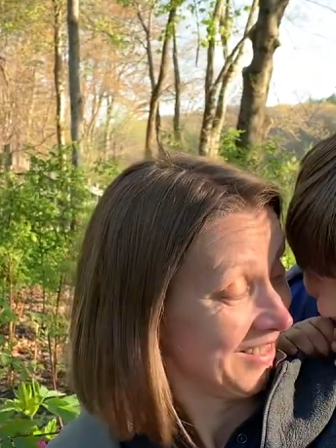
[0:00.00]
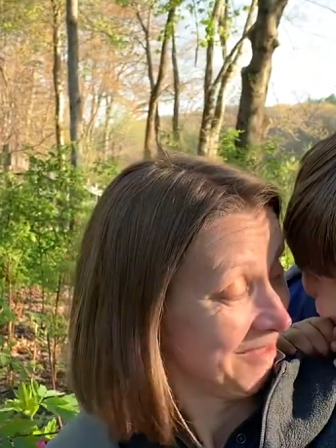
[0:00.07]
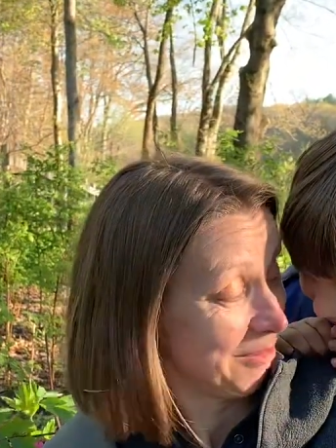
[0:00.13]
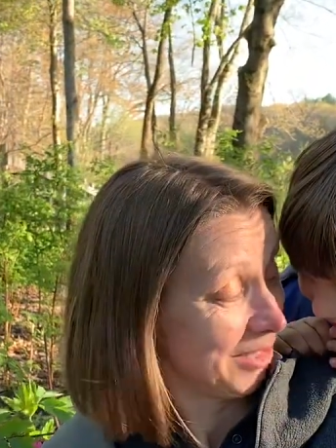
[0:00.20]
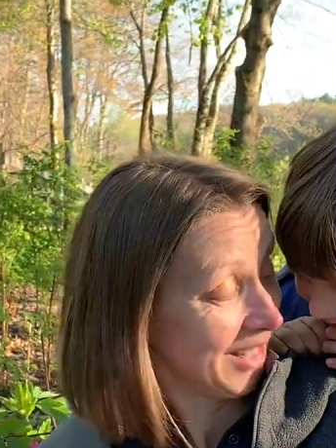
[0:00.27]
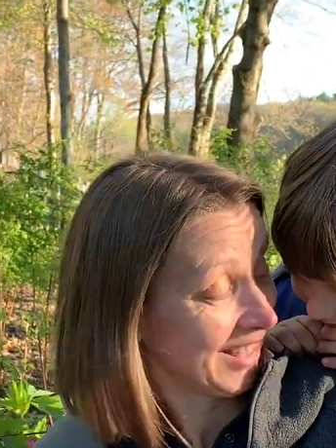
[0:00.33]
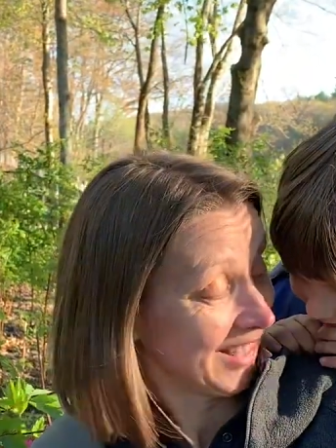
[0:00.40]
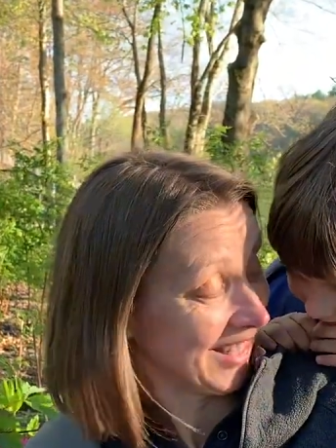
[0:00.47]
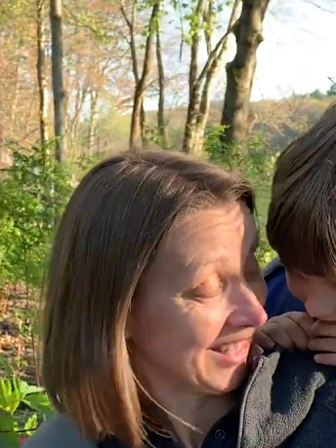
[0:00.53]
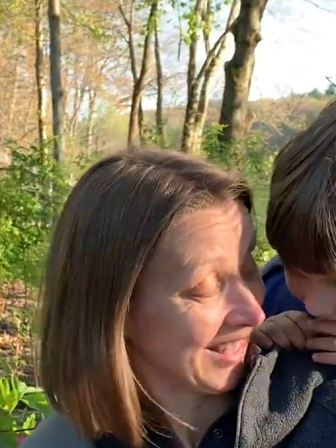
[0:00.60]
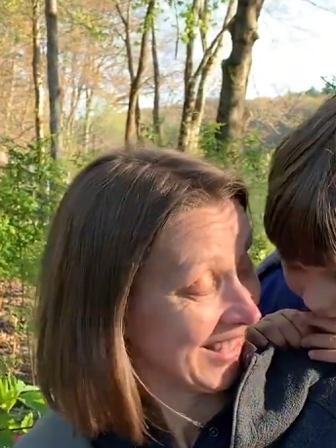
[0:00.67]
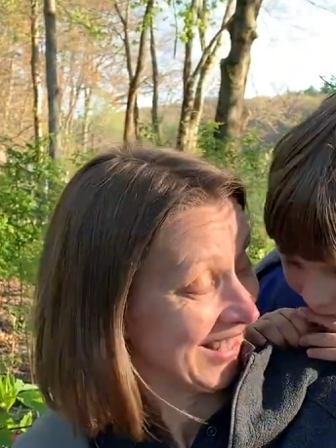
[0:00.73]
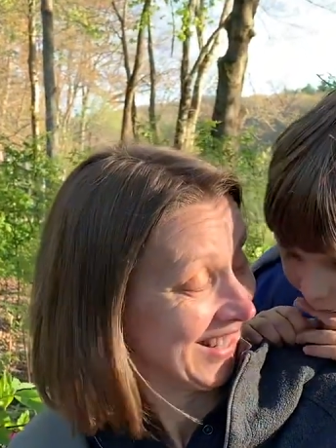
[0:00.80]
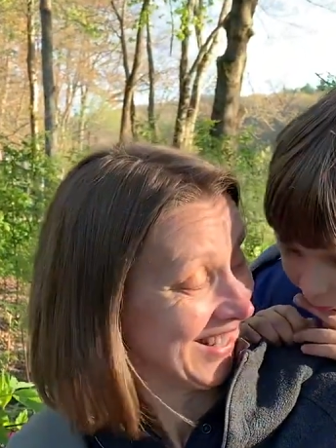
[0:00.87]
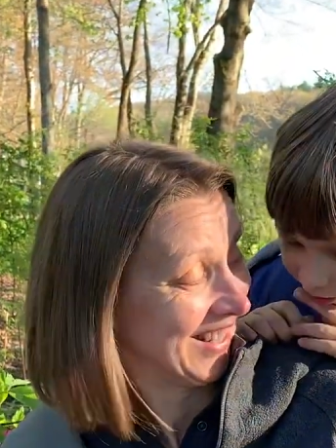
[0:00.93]
What is it?
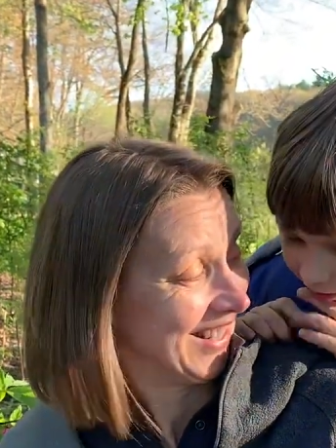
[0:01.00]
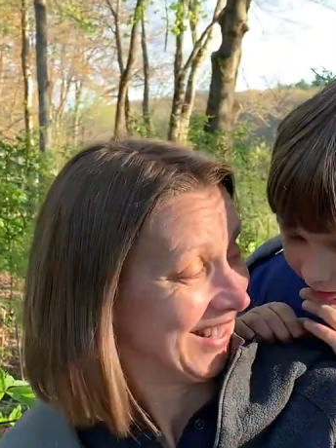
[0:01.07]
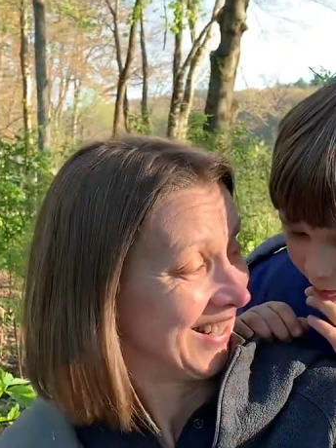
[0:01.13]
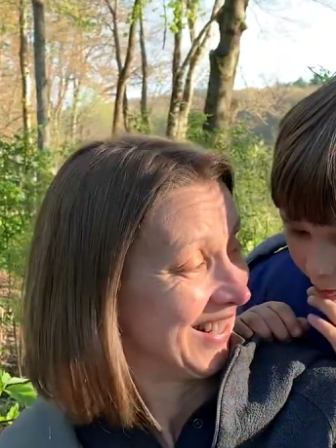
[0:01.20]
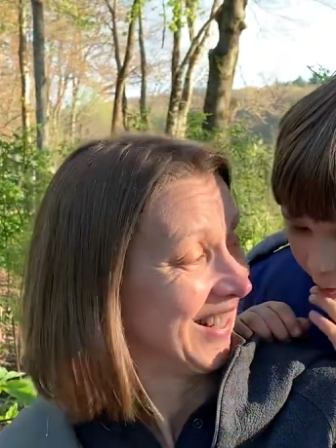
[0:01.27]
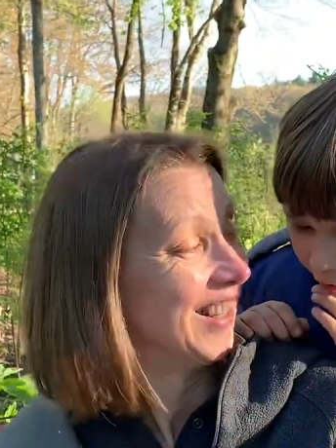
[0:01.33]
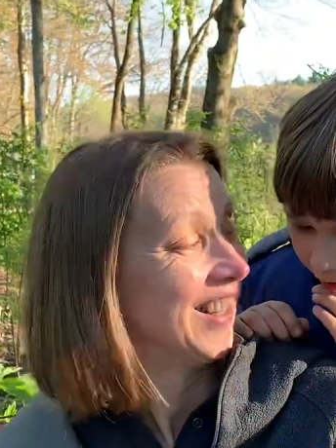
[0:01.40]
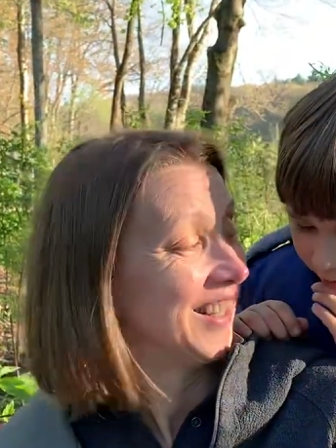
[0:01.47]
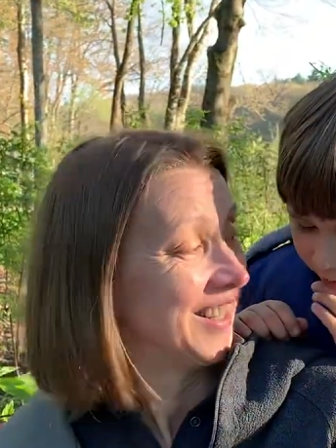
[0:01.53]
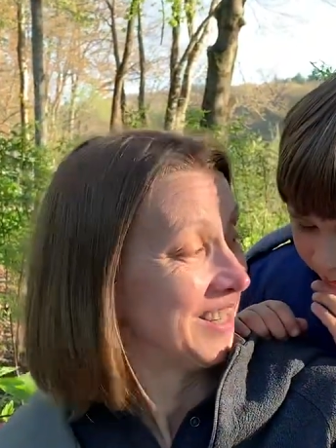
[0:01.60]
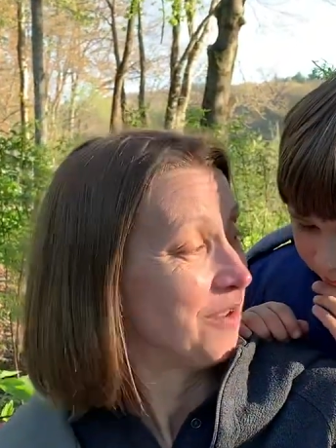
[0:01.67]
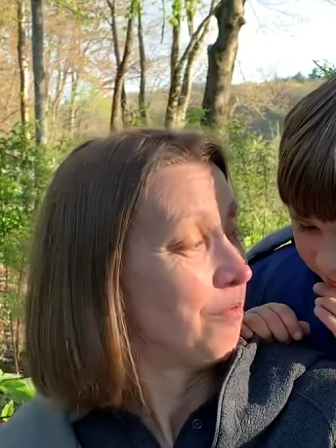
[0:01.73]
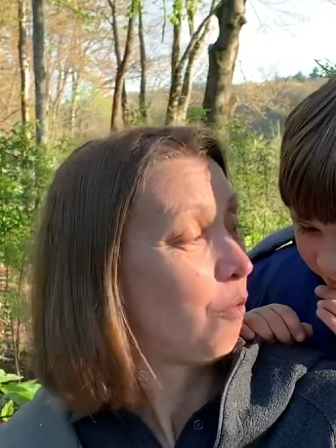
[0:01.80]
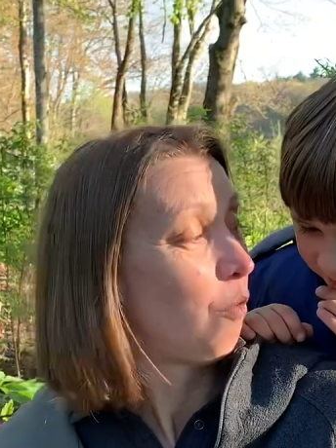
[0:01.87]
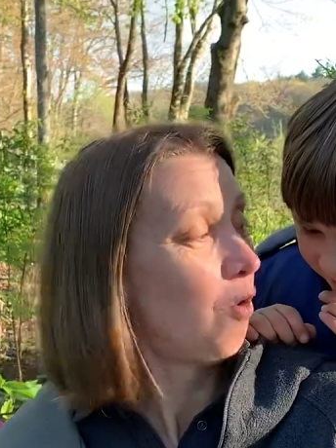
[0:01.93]

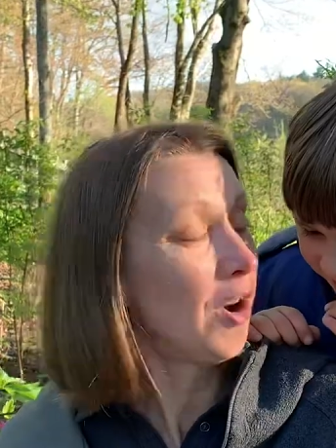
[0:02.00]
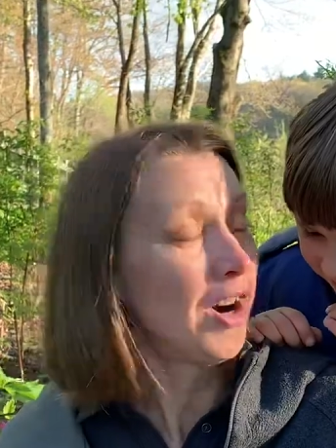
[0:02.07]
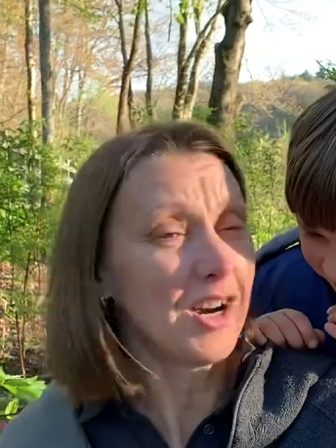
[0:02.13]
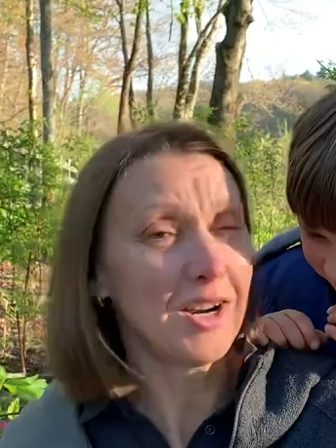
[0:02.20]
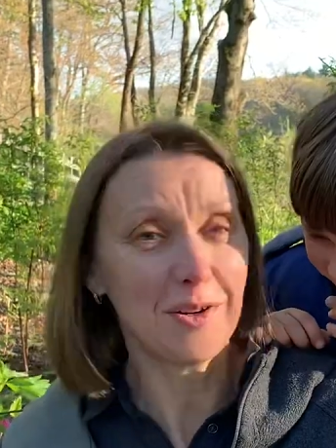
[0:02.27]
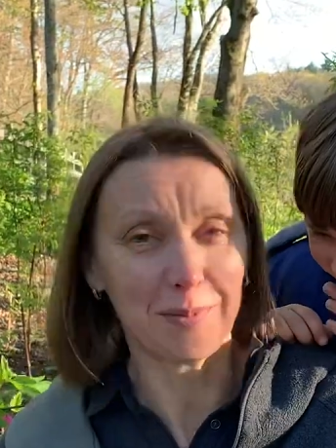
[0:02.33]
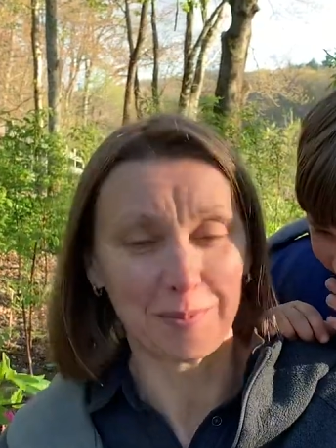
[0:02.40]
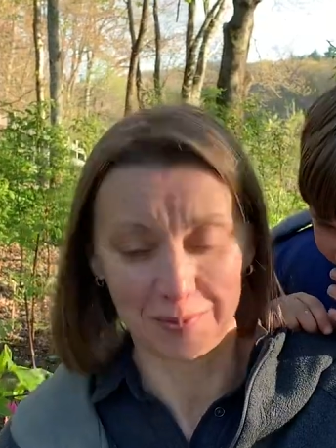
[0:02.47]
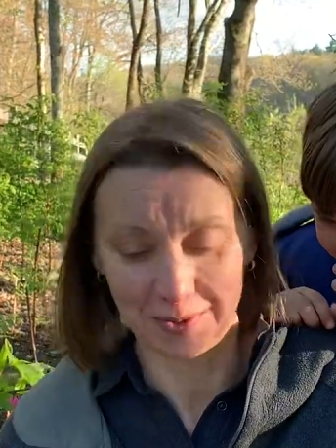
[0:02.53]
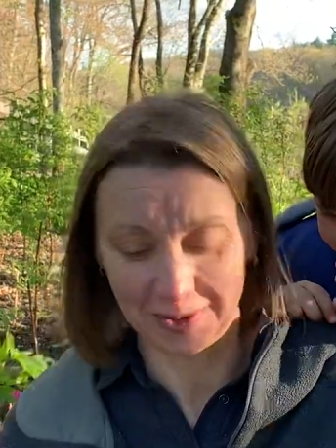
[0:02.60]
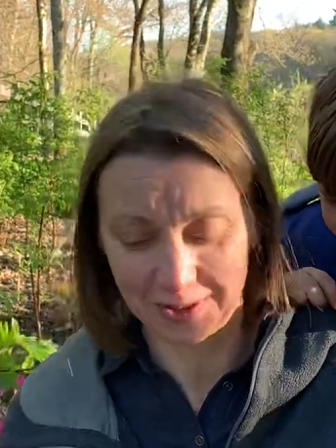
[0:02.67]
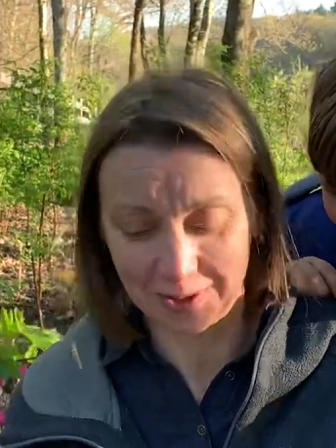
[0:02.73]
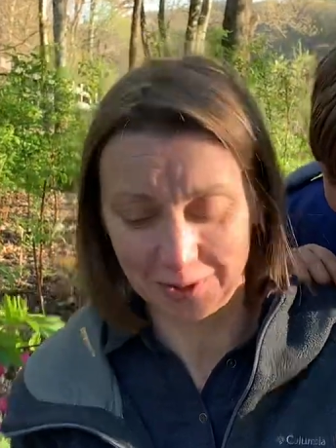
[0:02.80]
Worms. Worms.